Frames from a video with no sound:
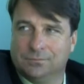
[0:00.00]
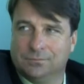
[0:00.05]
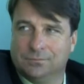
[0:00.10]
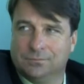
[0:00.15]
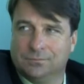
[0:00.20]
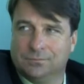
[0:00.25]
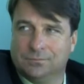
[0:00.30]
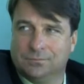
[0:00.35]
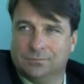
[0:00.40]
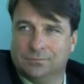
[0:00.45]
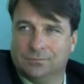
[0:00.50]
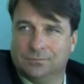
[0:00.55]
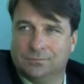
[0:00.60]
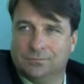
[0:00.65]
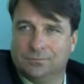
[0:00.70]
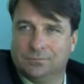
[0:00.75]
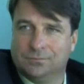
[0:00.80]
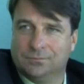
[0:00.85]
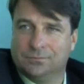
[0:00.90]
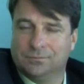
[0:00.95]

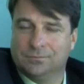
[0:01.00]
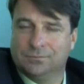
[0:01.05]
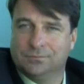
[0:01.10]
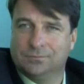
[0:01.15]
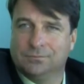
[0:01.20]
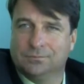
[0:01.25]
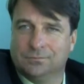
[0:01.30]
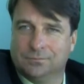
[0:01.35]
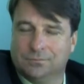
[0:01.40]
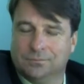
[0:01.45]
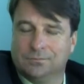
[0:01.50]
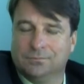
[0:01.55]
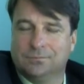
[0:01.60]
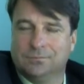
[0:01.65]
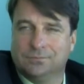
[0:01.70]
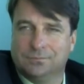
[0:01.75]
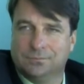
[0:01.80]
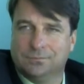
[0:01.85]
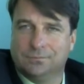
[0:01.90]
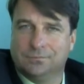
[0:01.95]

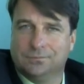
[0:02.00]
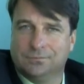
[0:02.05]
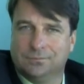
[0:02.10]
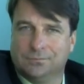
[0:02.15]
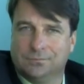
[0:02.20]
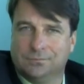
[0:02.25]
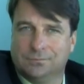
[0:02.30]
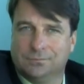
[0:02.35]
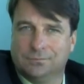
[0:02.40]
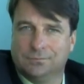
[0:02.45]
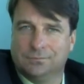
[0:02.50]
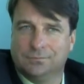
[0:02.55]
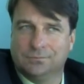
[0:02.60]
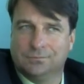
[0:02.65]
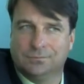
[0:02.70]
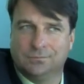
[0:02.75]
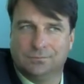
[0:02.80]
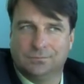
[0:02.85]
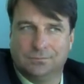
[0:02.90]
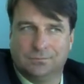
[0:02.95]

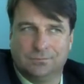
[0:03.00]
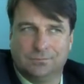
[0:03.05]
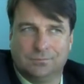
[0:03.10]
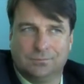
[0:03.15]
This person isn't speaking.